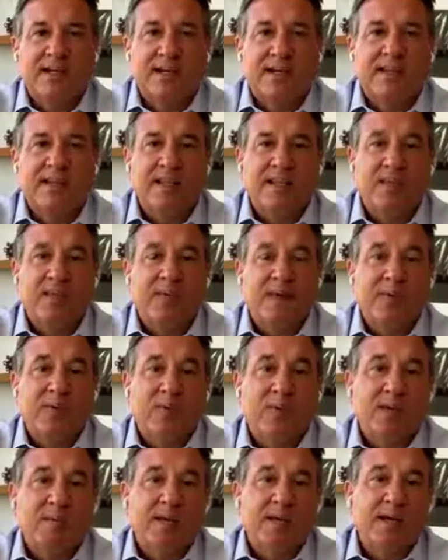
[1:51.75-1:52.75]
I think people
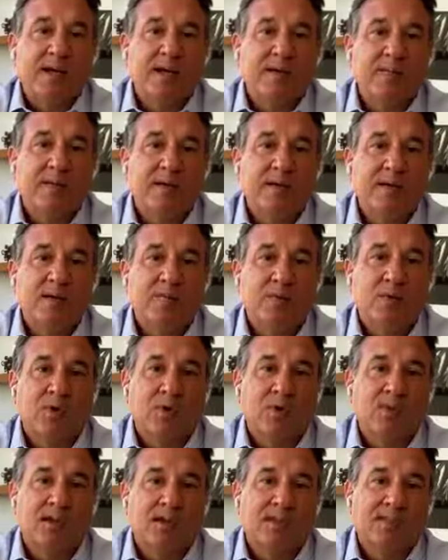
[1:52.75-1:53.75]
are becoming
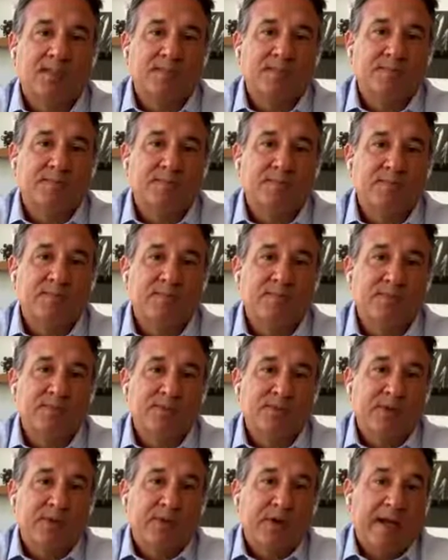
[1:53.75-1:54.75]
more accustomed
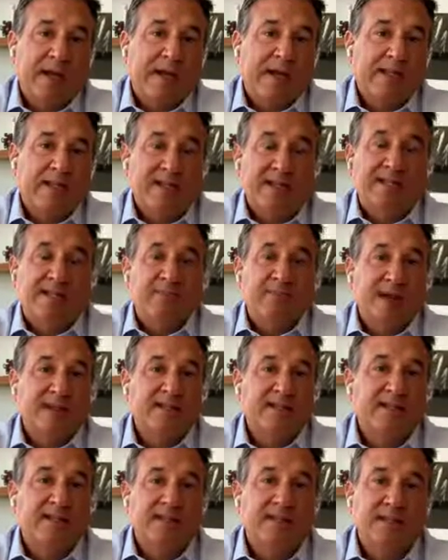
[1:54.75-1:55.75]
to and
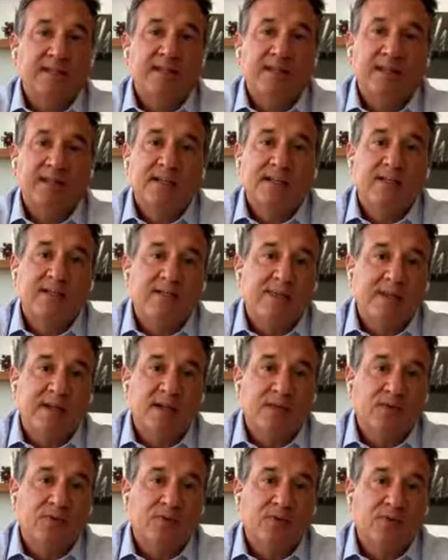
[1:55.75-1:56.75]
expecting to be
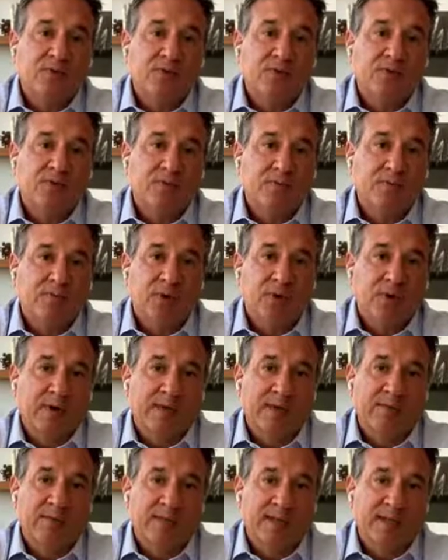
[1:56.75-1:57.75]
known
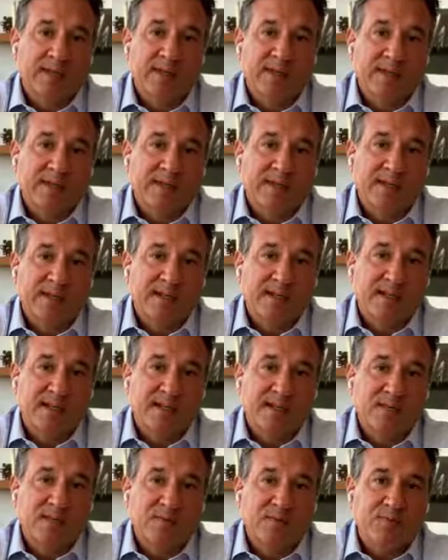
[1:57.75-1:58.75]
more by the companies that
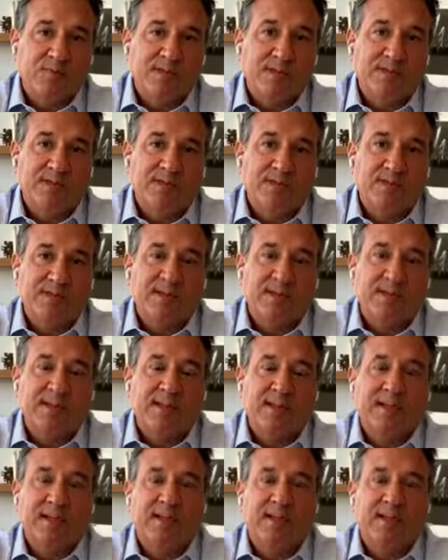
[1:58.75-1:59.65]
they do business with